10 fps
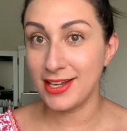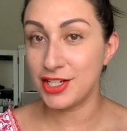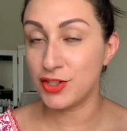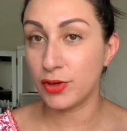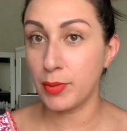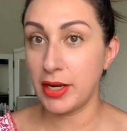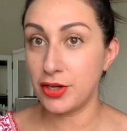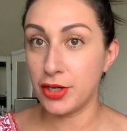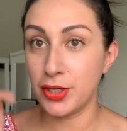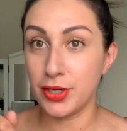Just a
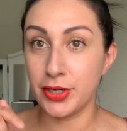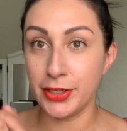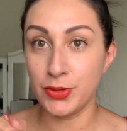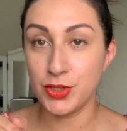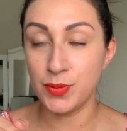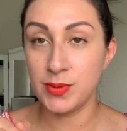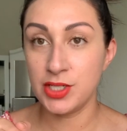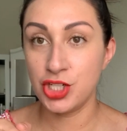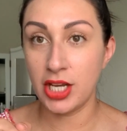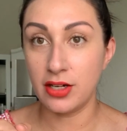reminder, her YouTube
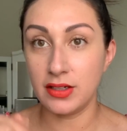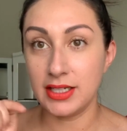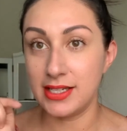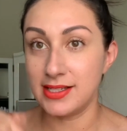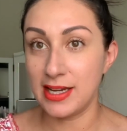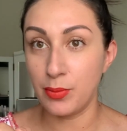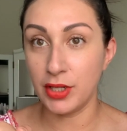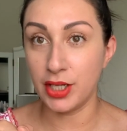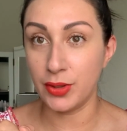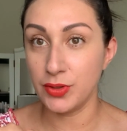channel is down
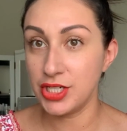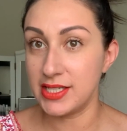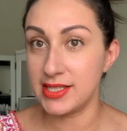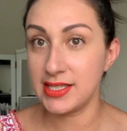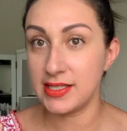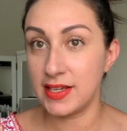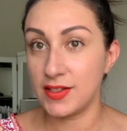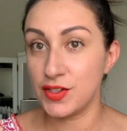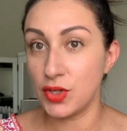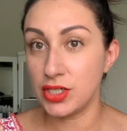below. She's a SCENTSY
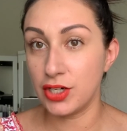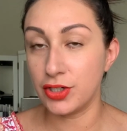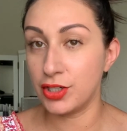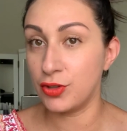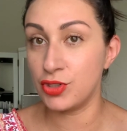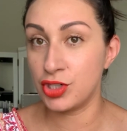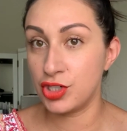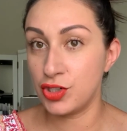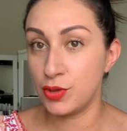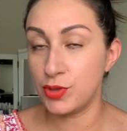consultant. Her
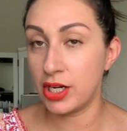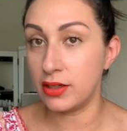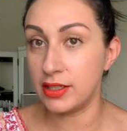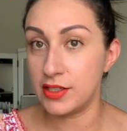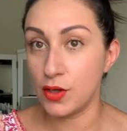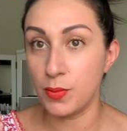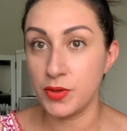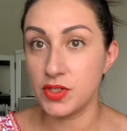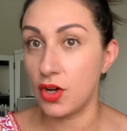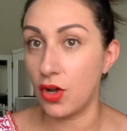YouTube channel is
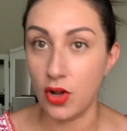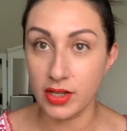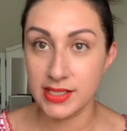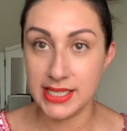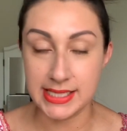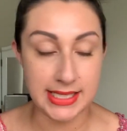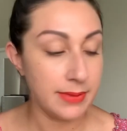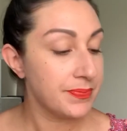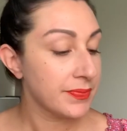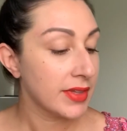almost all SCENTSY.
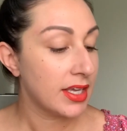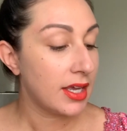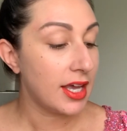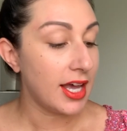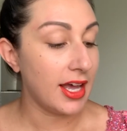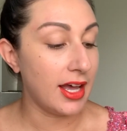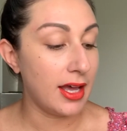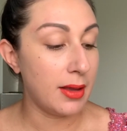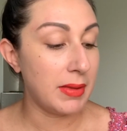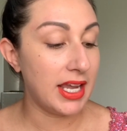
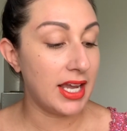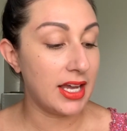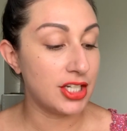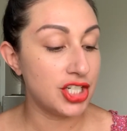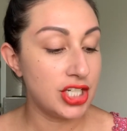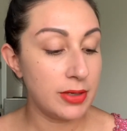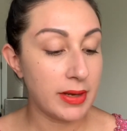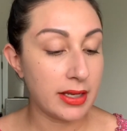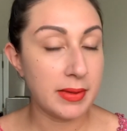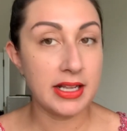And she
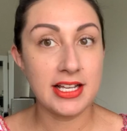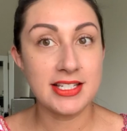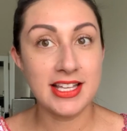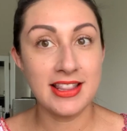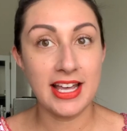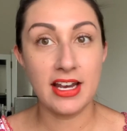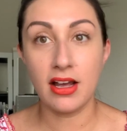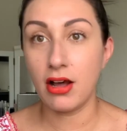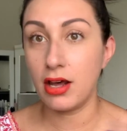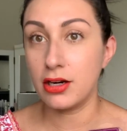recommended and then
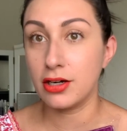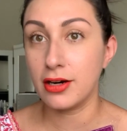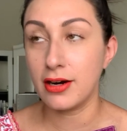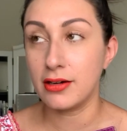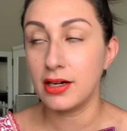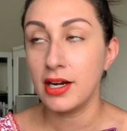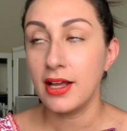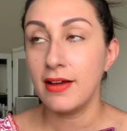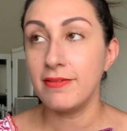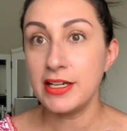on her
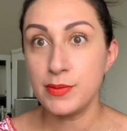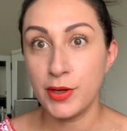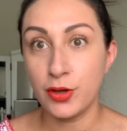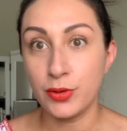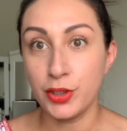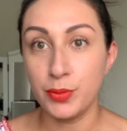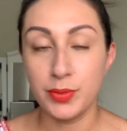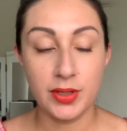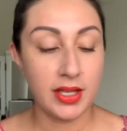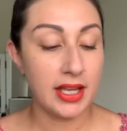Facebook group,
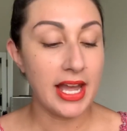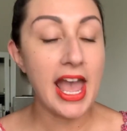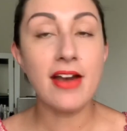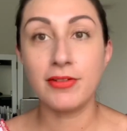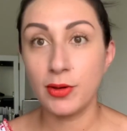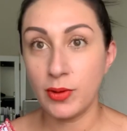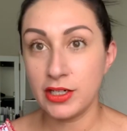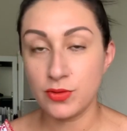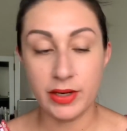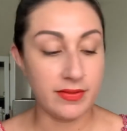everyone
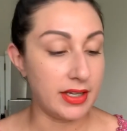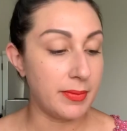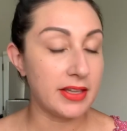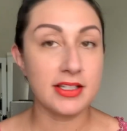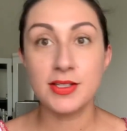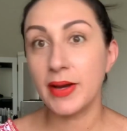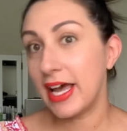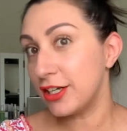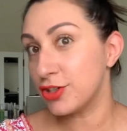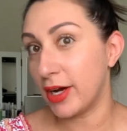is raving about this. So I had
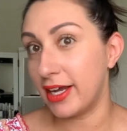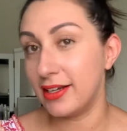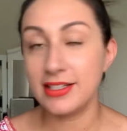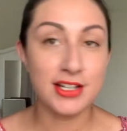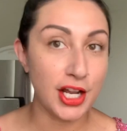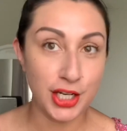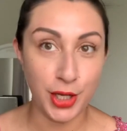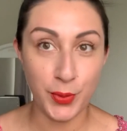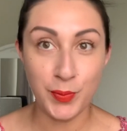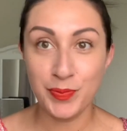to try it. It's not
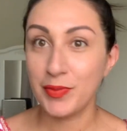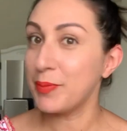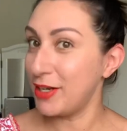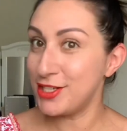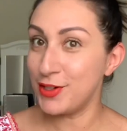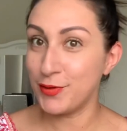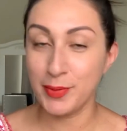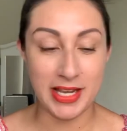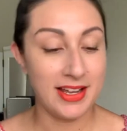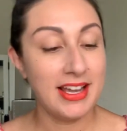new, but it's new for
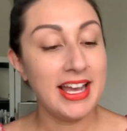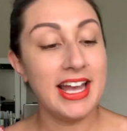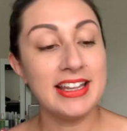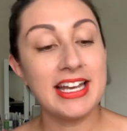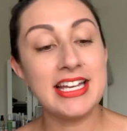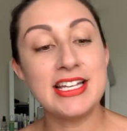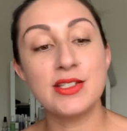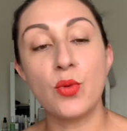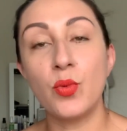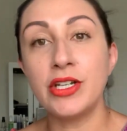me. And that is
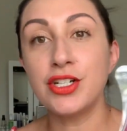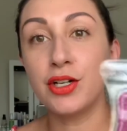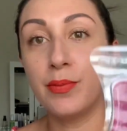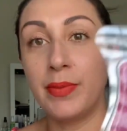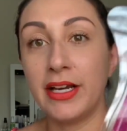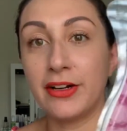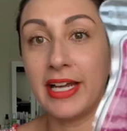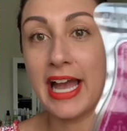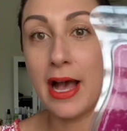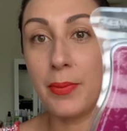winter berry
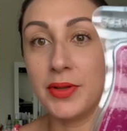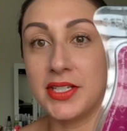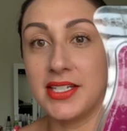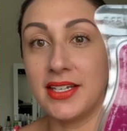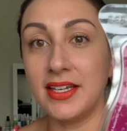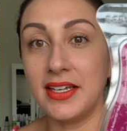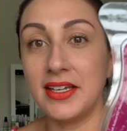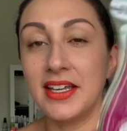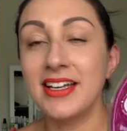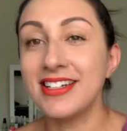apple tea.
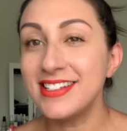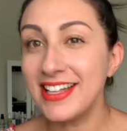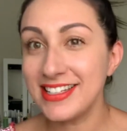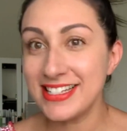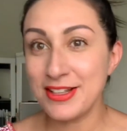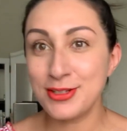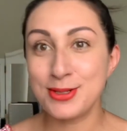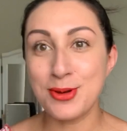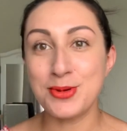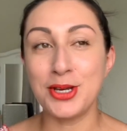Doesn't that sound
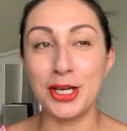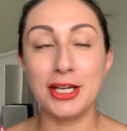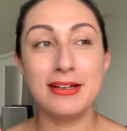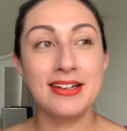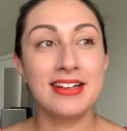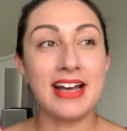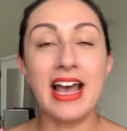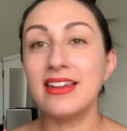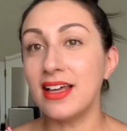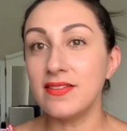so good? I
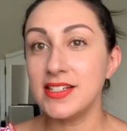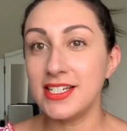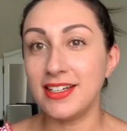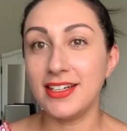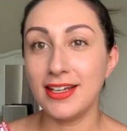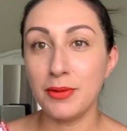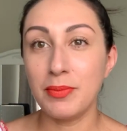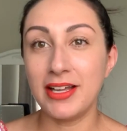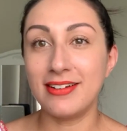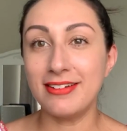love tea,
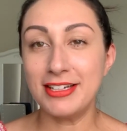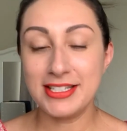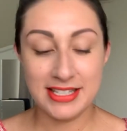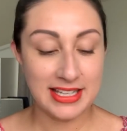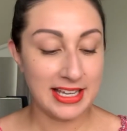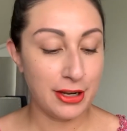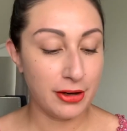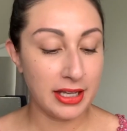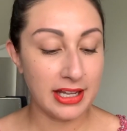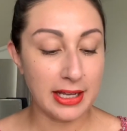but just
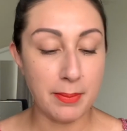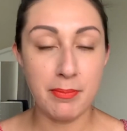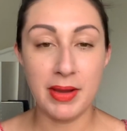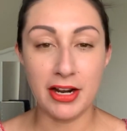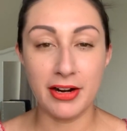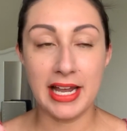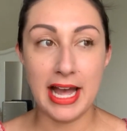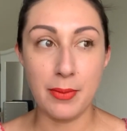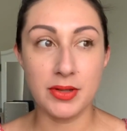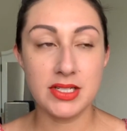hearing like a berry
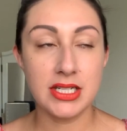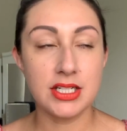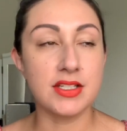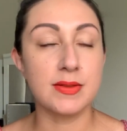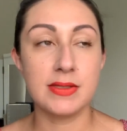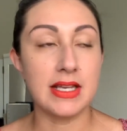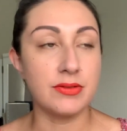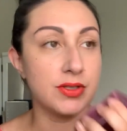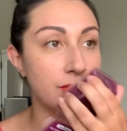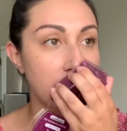apple tea just sounds
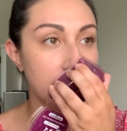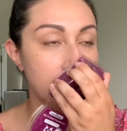so good.